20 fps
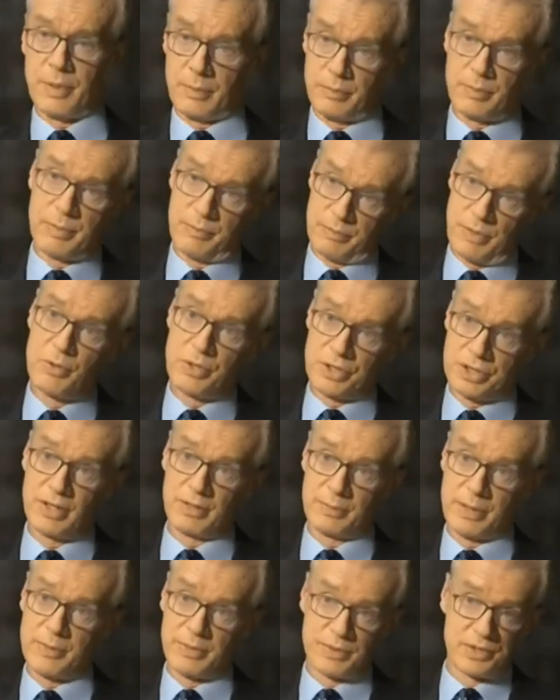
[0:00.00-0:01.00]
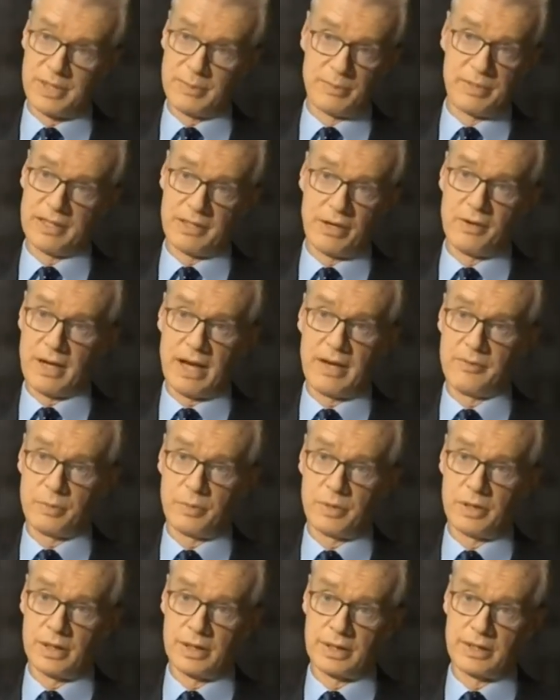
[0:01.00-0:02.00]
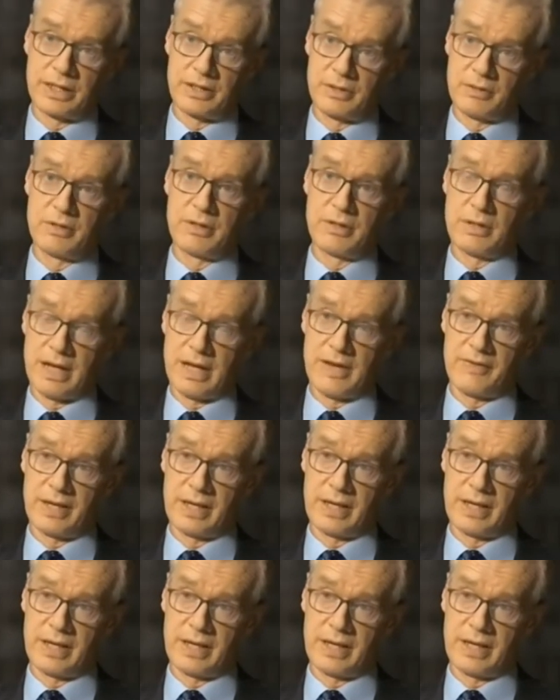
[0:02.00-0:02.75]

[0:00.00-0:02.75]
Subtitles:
but most young people simply don't have work. They do not have an